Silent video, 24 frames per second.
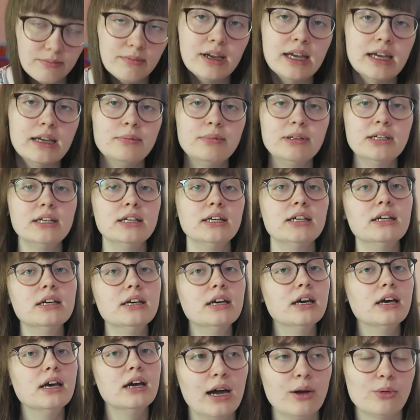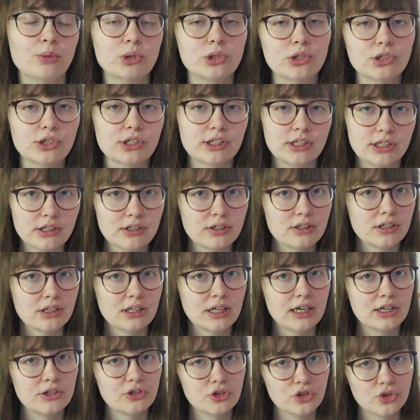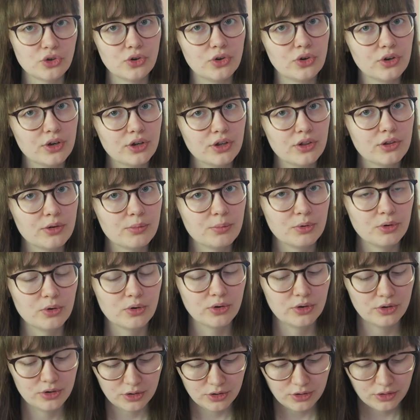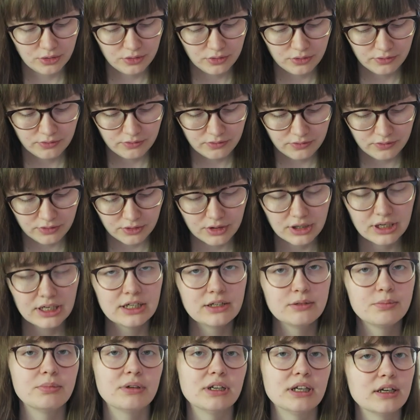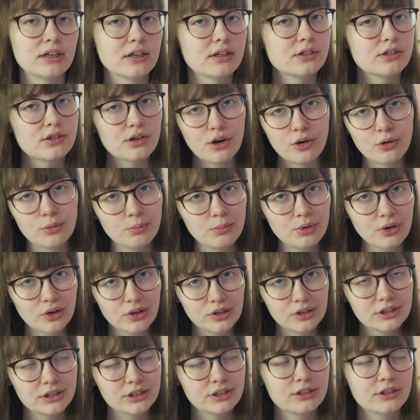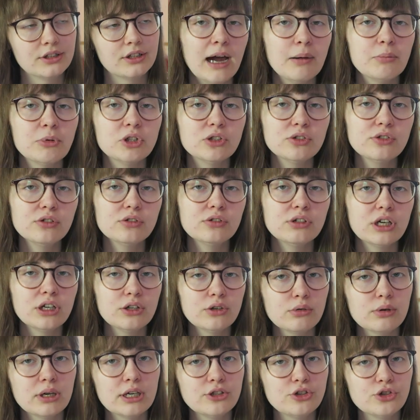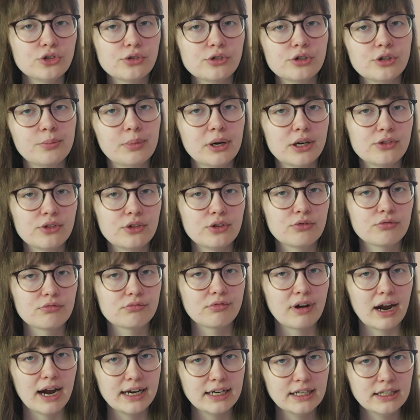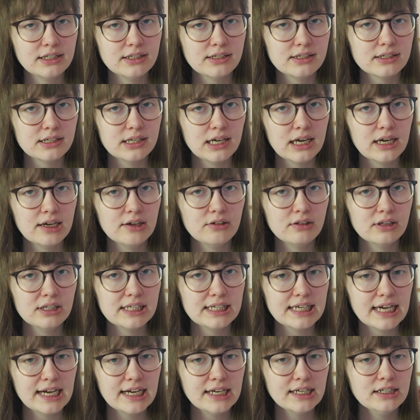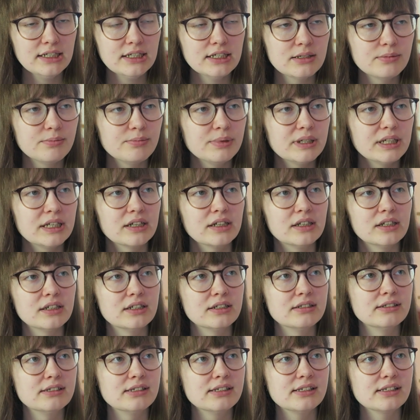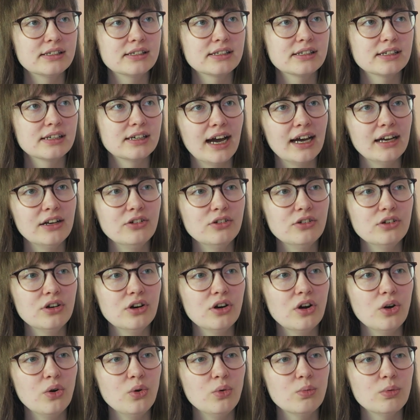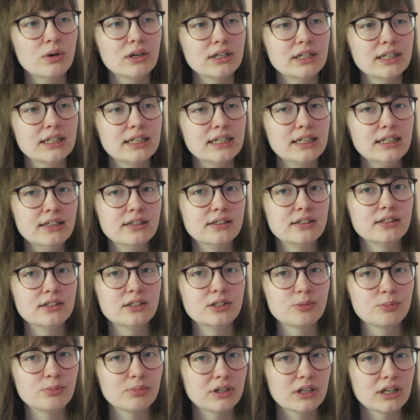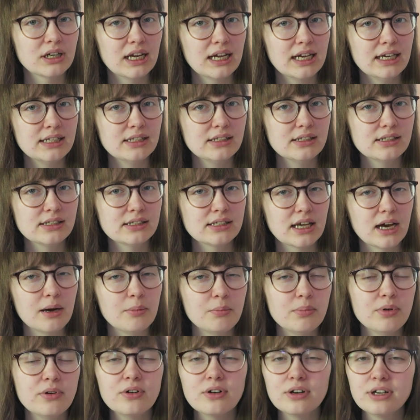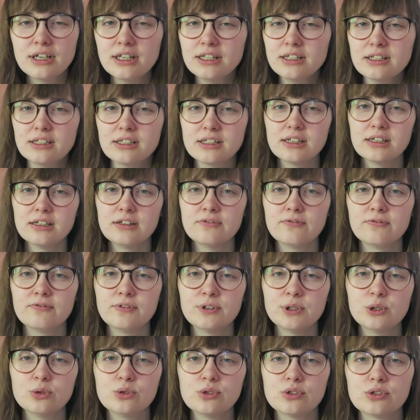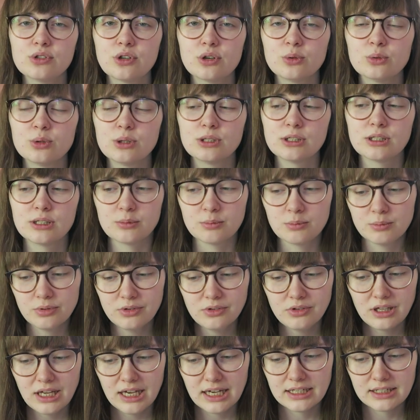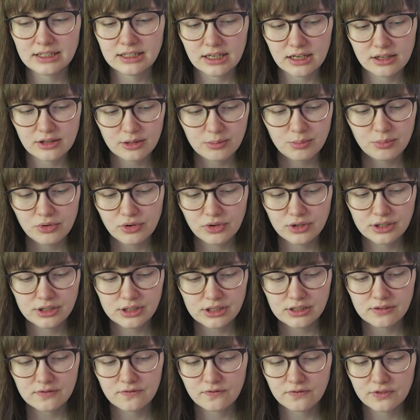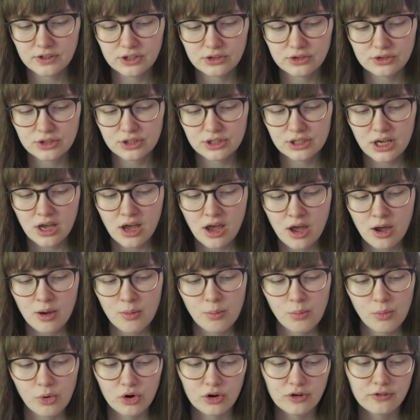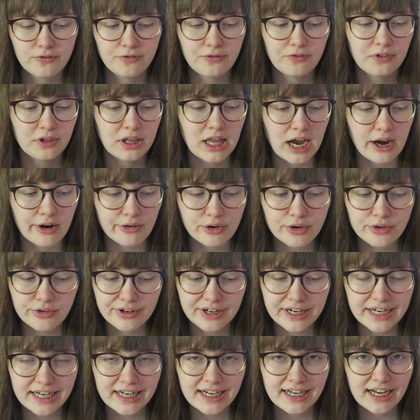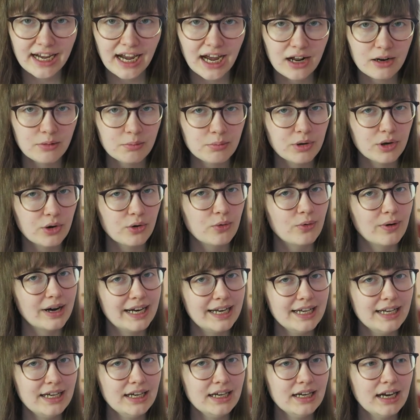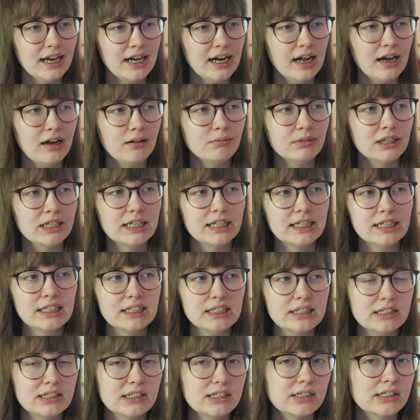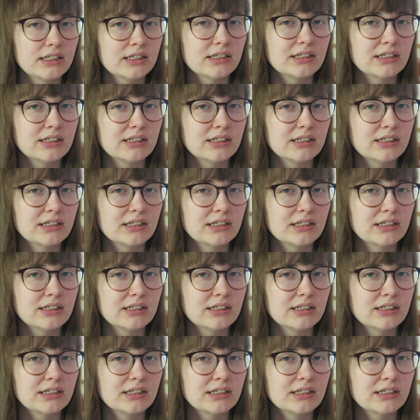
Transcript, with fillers: Maybe I will still enjoy the book for it being its own book. I'm also not quite sure about the writing style yet because I don't know what it is, but in some points it feels so simple and in other points it feels more flowery and poetic and I'm like,